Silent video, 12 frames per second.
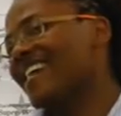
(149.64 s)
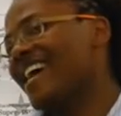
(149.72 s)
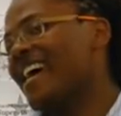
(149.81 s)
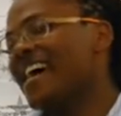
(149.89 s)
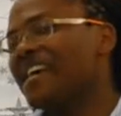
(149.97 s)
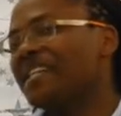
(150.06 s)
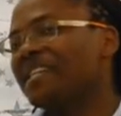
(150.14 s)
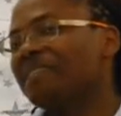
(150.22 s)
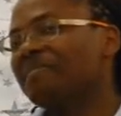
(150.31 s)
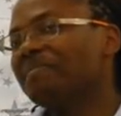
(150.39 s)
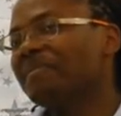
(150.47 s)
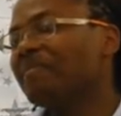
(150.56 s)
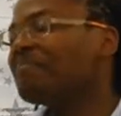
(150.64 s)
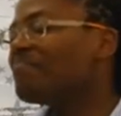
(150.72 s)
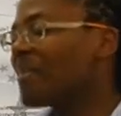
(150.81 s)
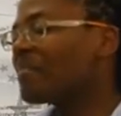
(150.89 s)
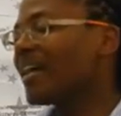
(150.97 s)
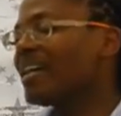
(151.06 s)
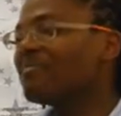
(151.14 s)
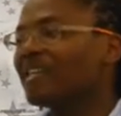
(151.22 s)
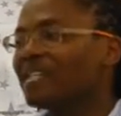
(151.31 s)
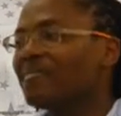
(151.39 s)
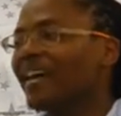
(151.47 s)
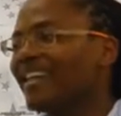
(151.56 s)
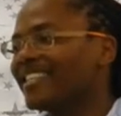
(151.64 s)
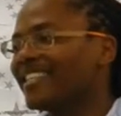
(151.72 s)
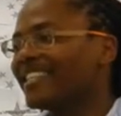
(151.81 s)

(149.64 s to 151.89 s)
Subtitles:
I'm kind of pleased by it.